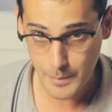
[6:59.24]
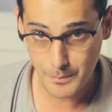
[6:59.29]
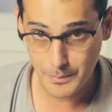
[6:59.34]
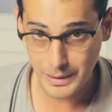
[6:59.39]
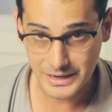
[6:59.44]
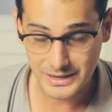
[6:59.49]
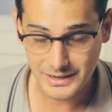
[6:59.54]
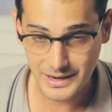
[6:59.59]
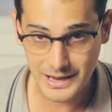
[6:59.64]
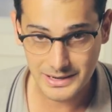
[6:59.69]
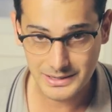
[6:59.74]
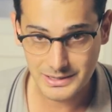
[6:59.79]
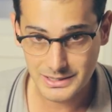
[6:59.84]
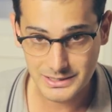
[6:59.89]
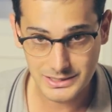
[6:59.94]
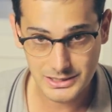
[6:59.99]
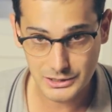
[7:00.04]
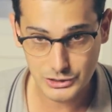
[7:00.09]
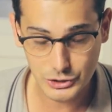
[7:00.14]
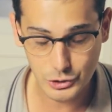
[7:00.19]
My
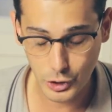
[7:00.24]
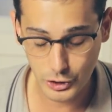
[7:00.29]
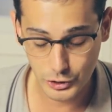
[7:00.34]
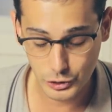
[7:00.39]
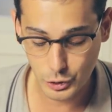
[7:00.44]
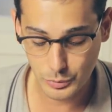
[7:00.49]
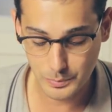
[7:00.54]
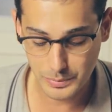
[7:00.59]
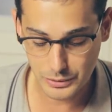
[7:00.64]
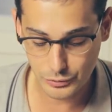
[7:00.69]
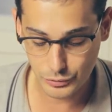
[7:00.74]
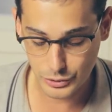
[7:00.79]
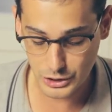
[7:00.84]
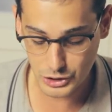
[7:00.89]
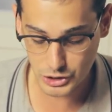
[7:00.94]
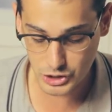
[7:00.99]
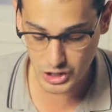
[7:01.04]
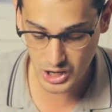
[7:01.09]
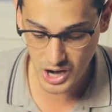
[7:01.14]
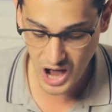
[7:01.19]
dentist is going to be
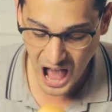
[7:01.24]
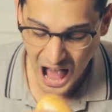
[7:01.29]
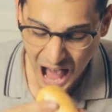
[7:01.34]
rich.